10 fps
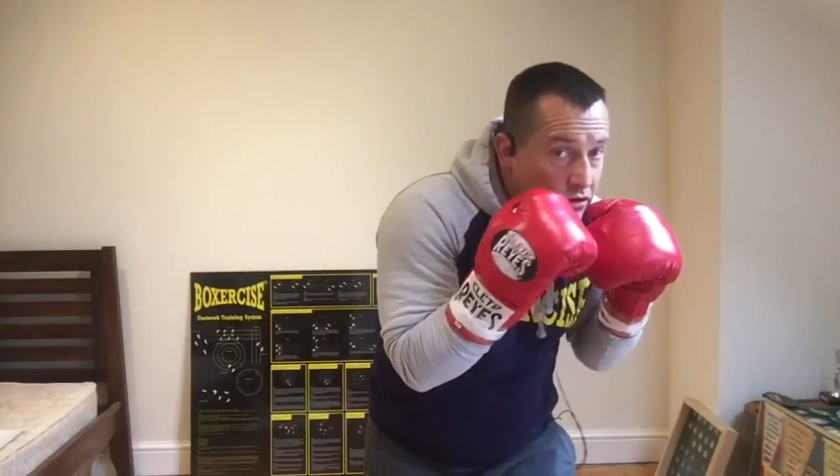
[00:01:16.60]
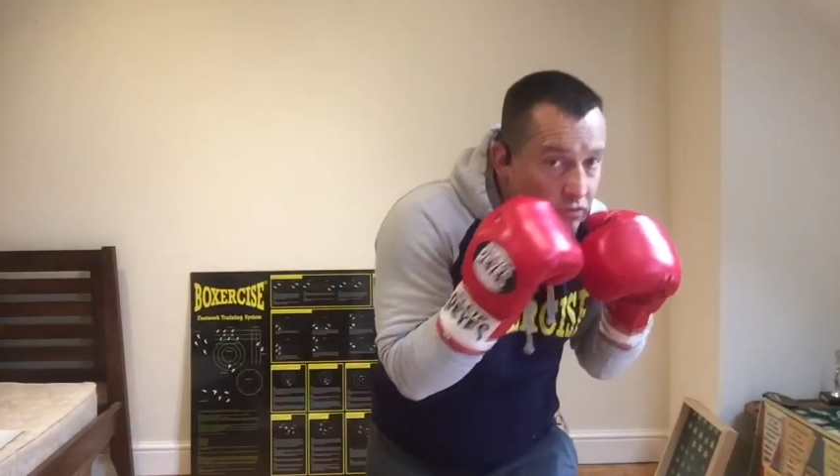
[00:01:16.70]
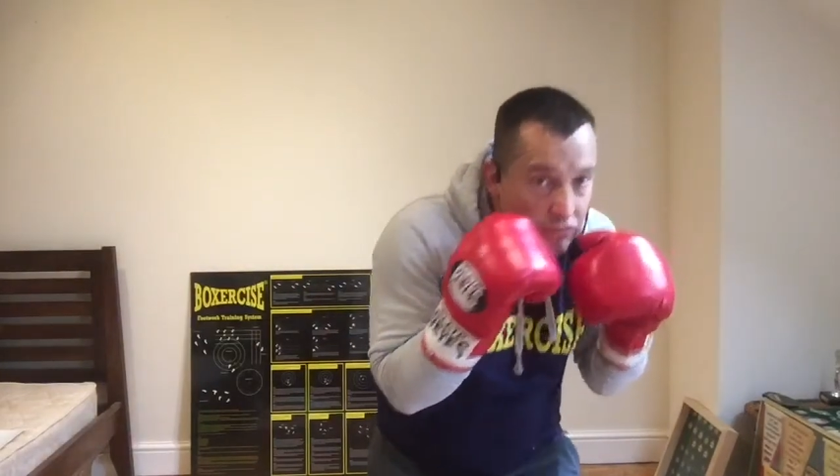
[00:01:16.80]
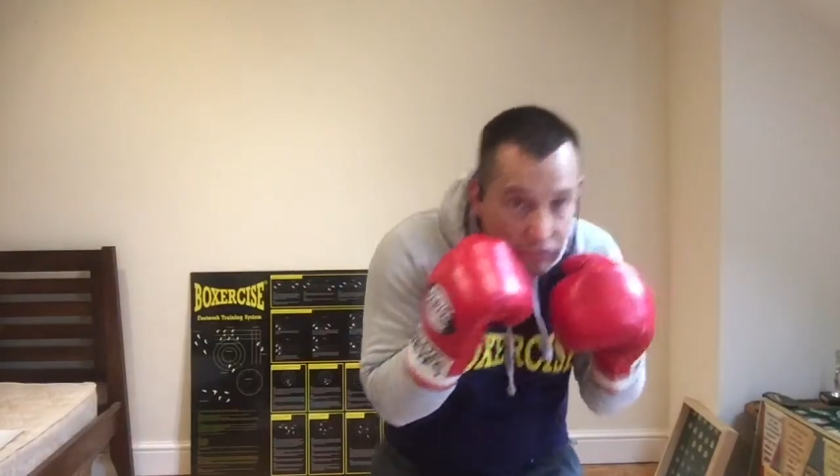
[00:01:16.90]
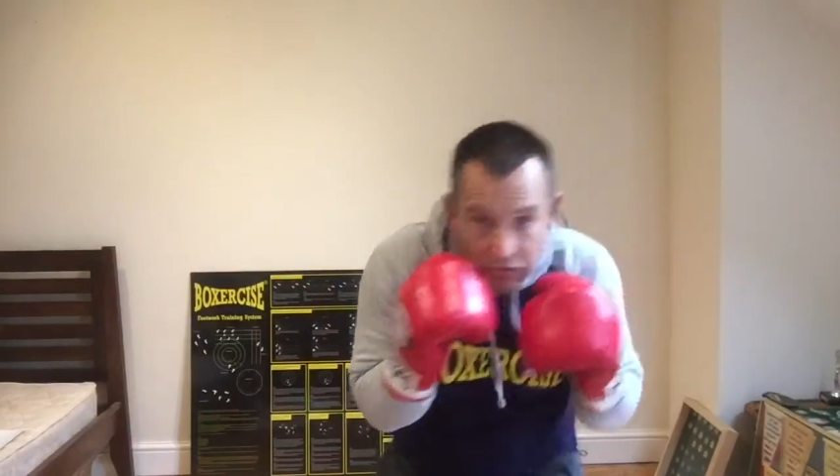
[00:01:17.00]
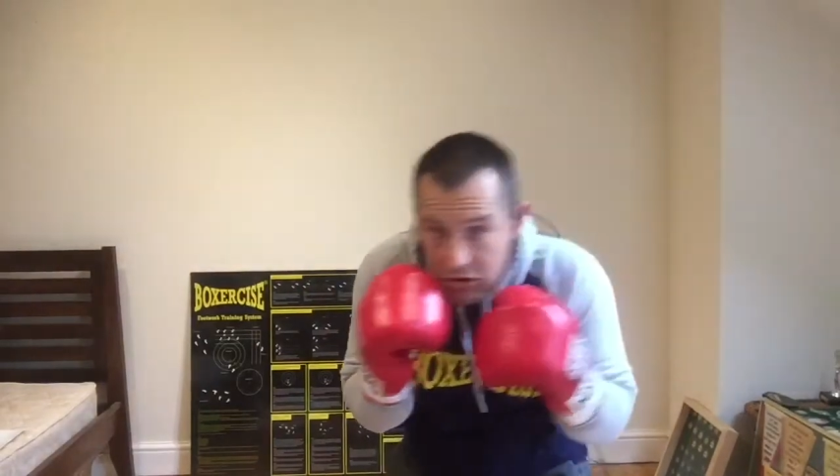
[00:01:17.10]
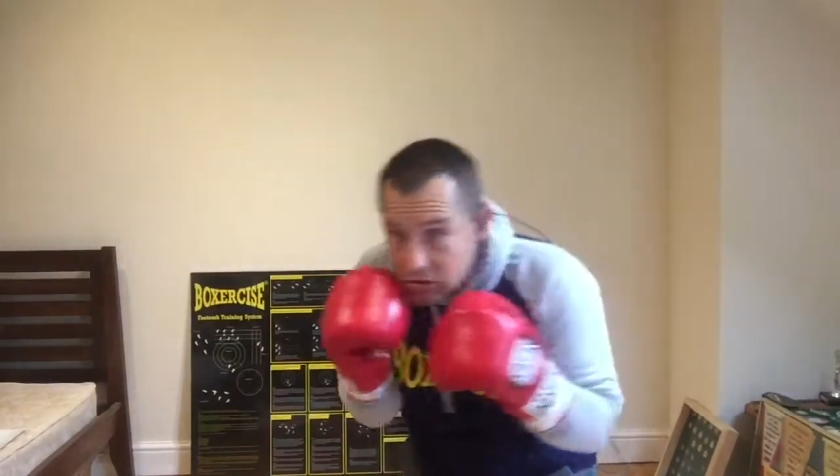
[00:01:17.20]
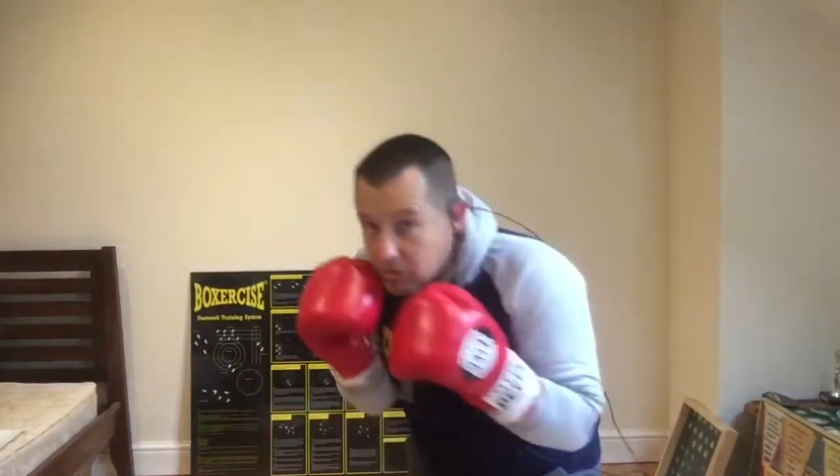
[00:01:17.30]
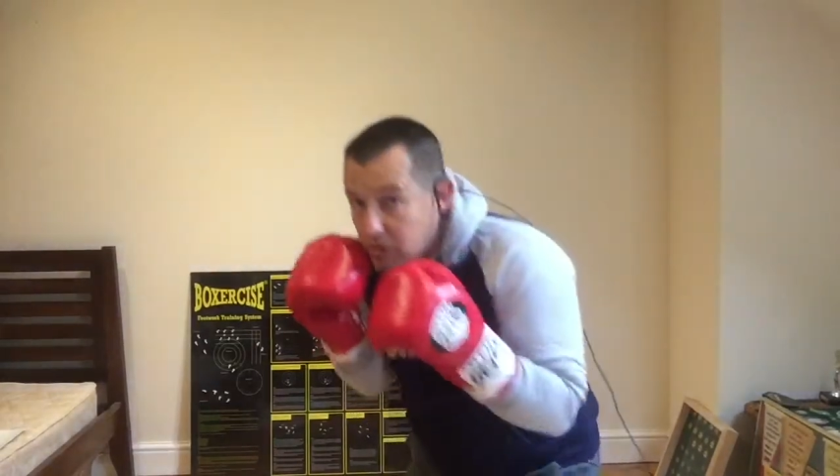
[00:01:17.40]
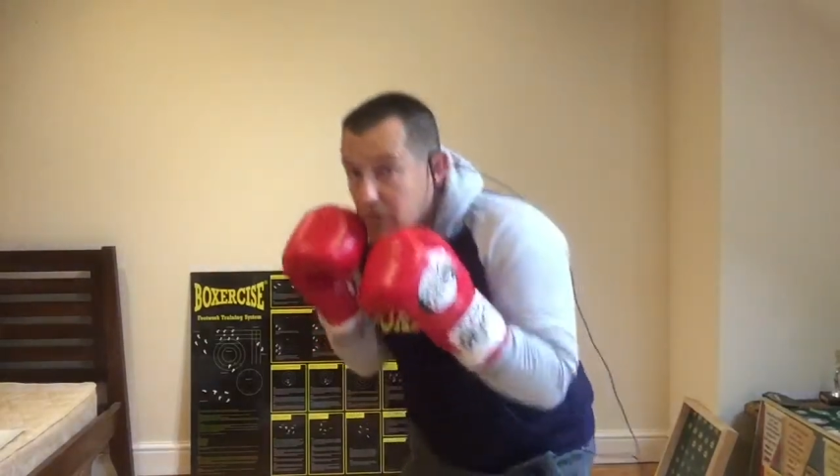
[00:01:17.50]
roll
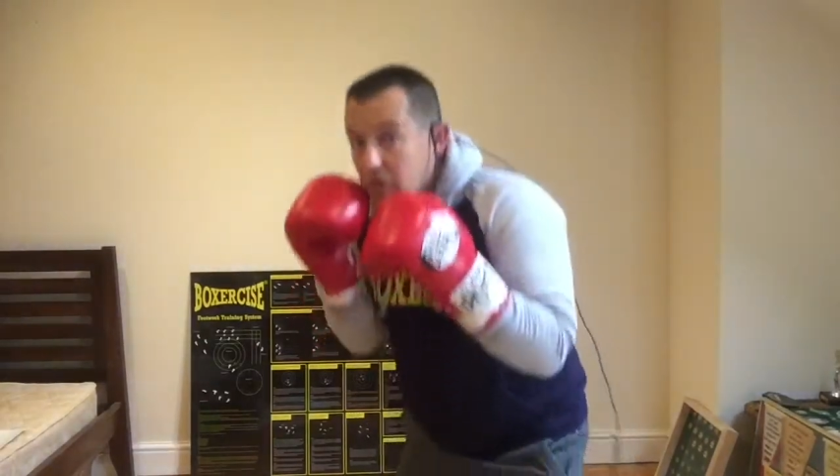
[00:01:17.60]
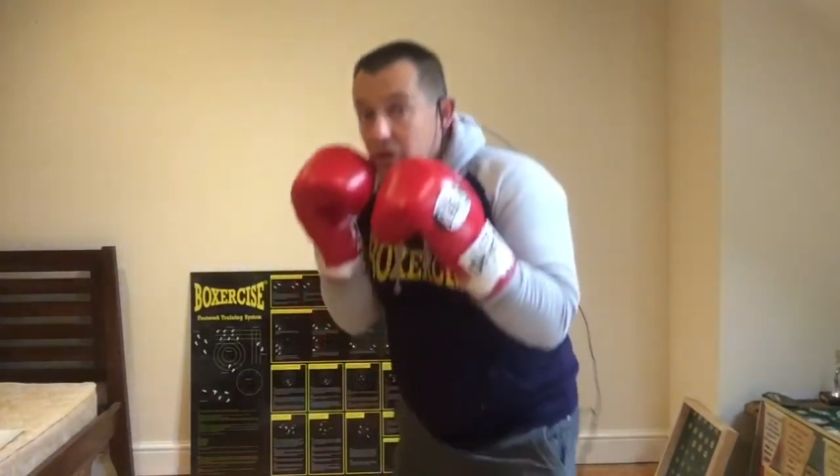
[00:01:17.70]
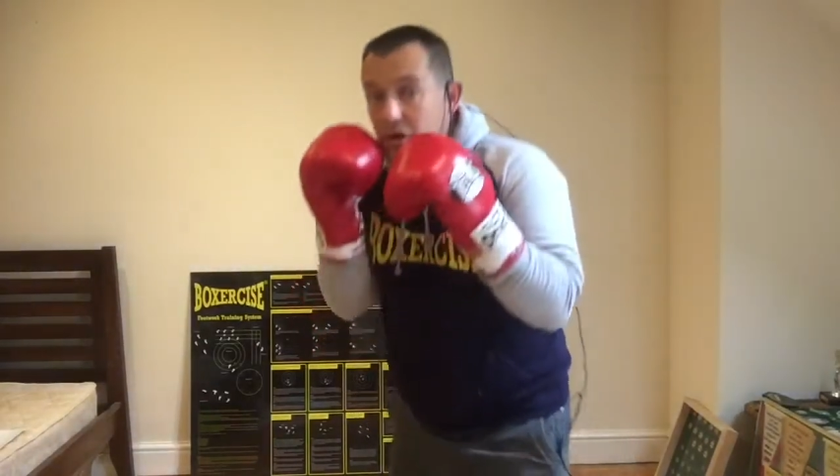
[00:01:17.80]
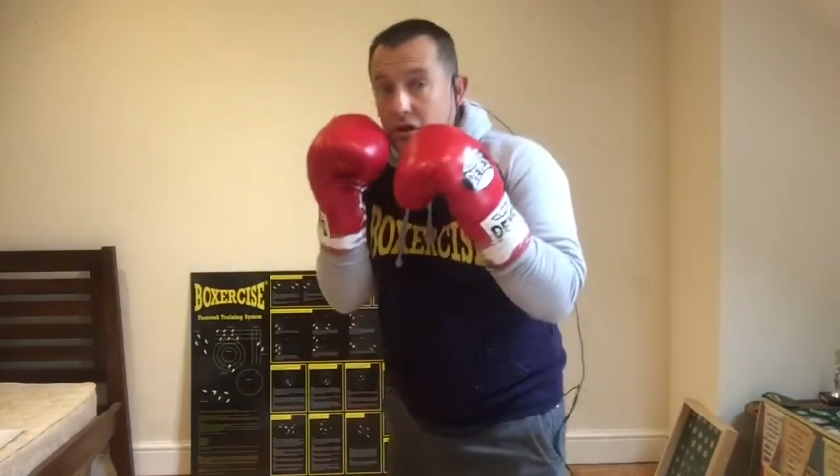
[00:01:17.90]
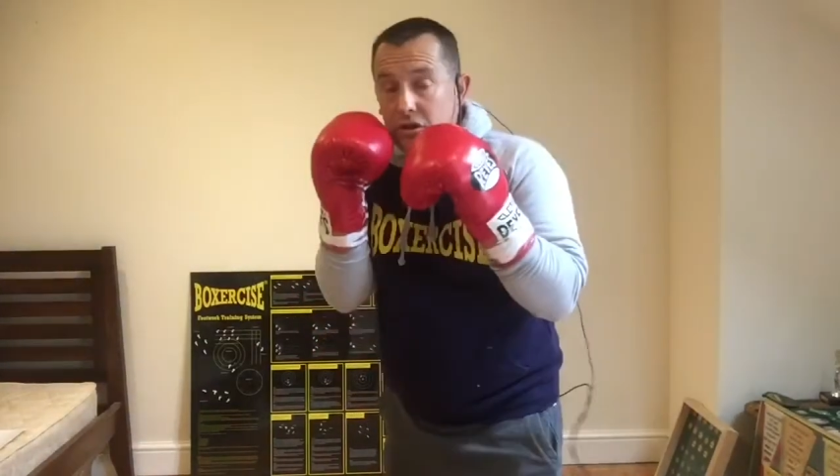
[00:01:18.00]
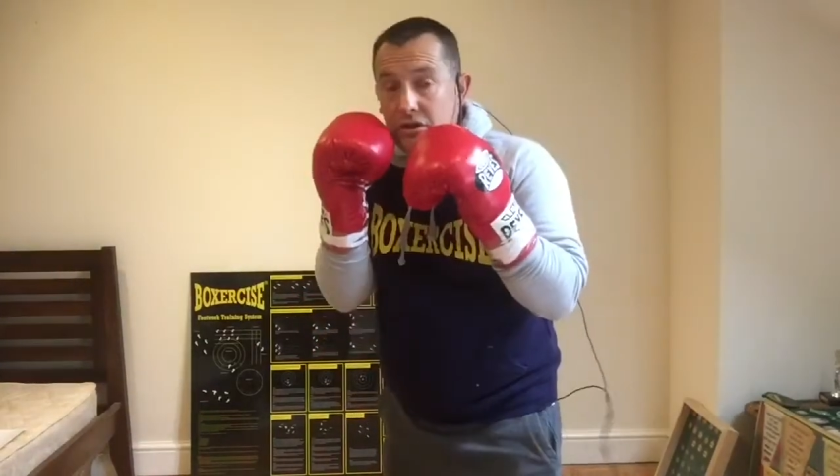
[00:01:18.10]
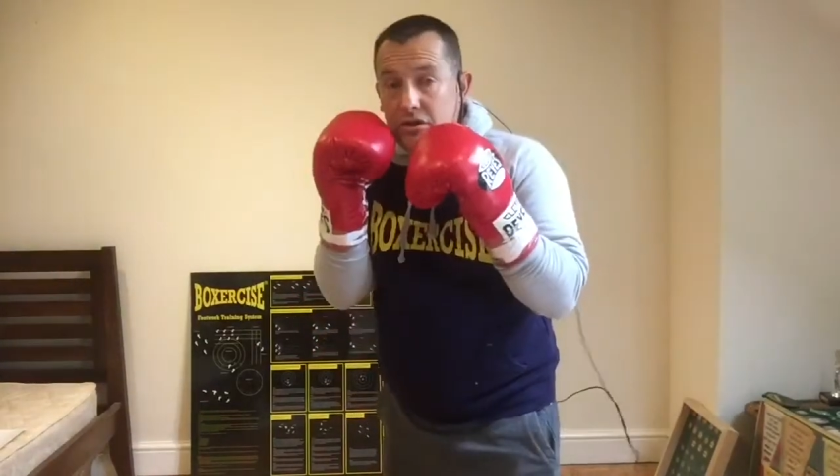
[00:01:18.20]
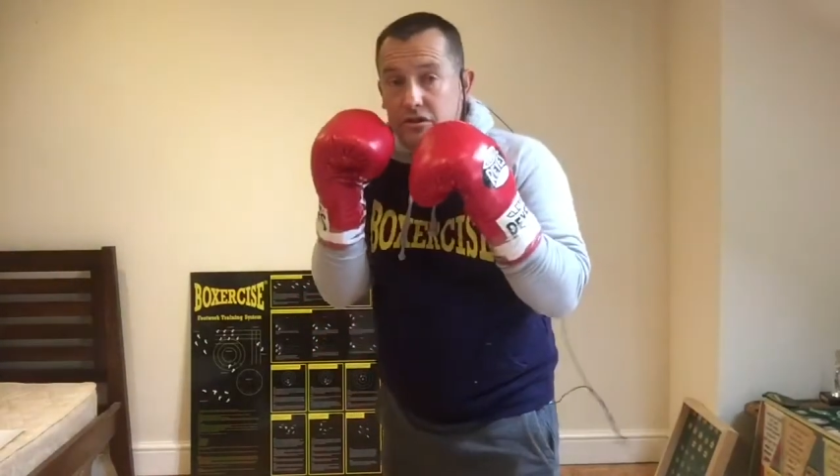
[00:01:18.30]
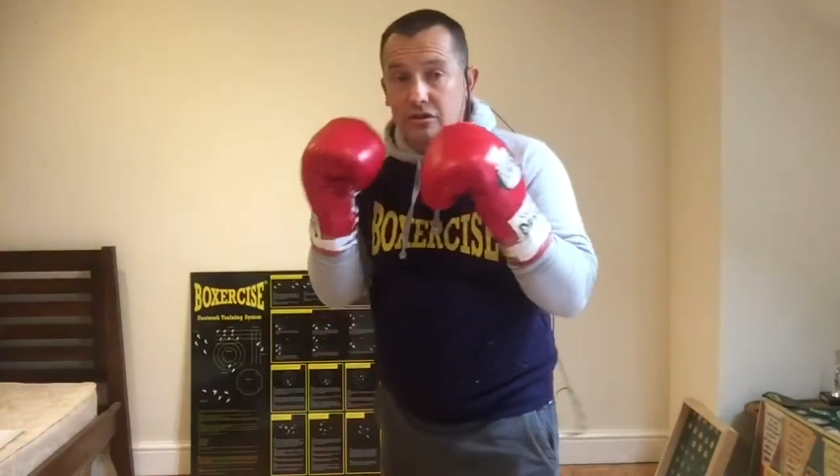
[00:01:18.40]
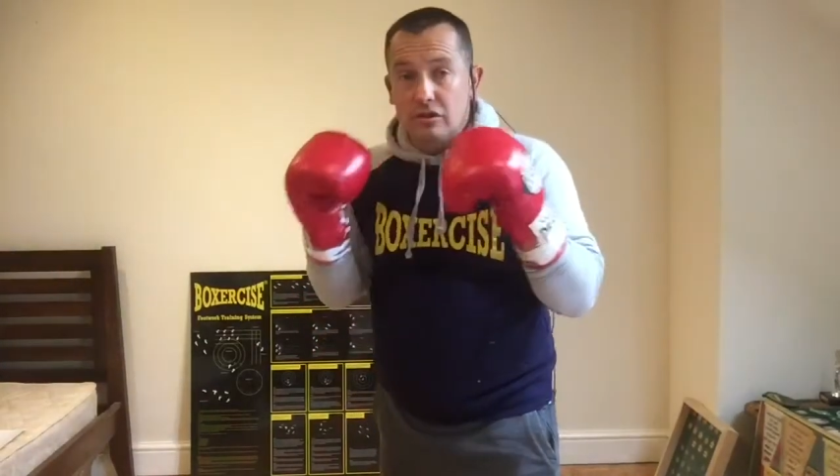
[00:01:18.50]
under the
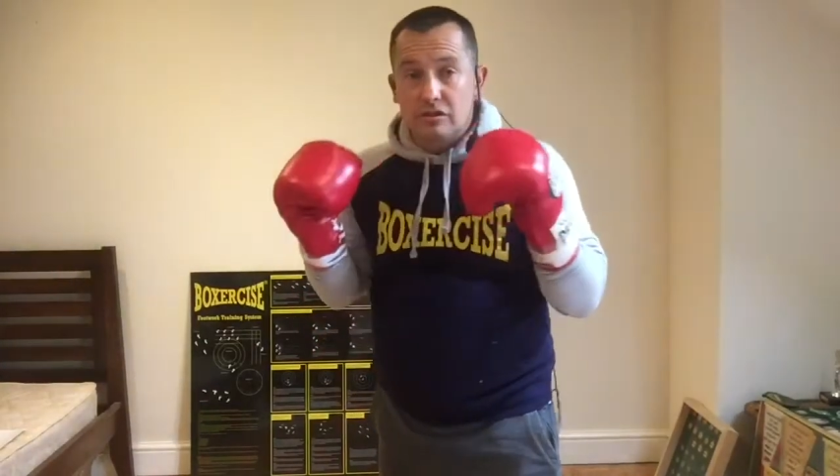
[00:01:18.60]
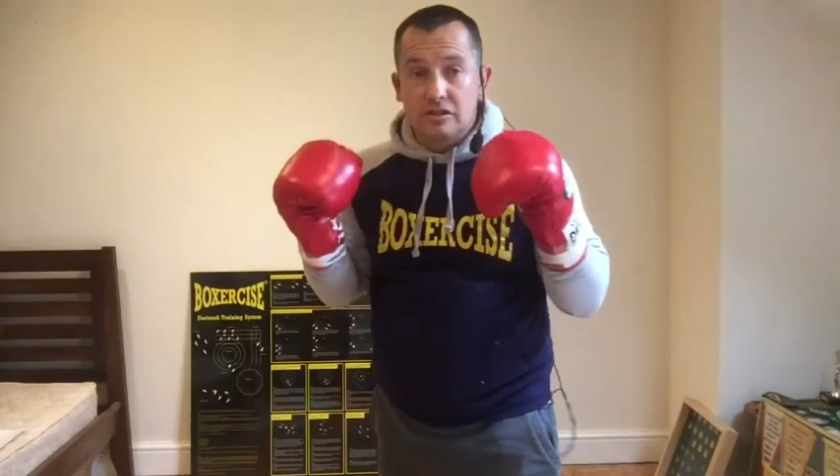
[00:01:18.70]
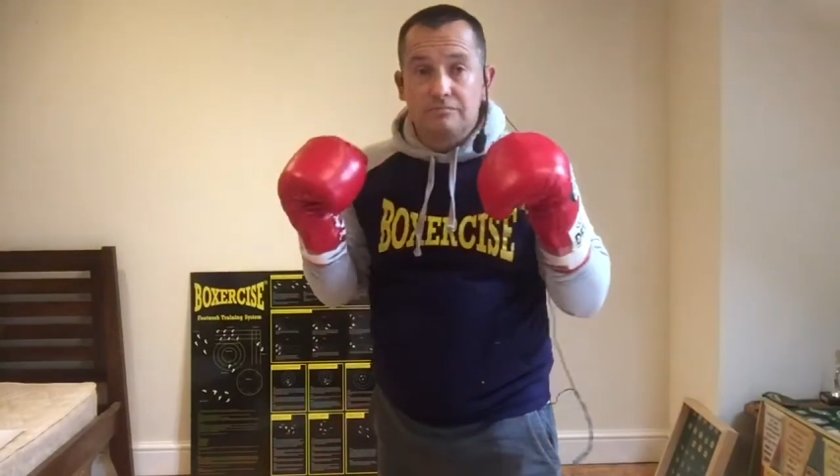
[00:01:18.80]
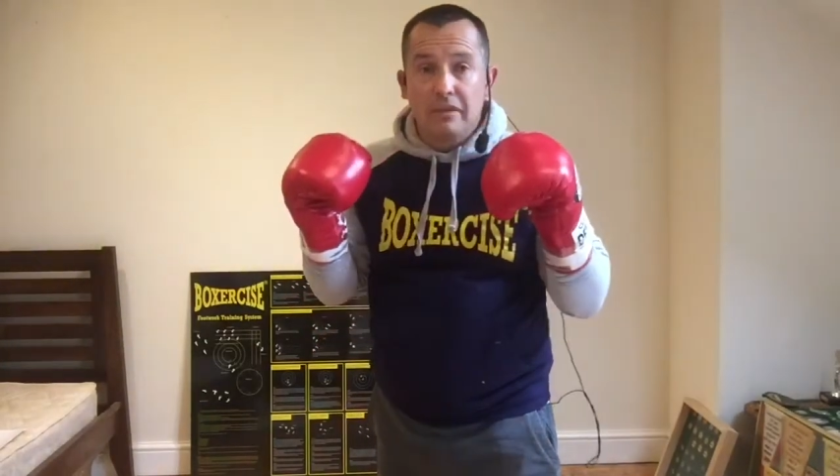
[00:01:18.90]
shots.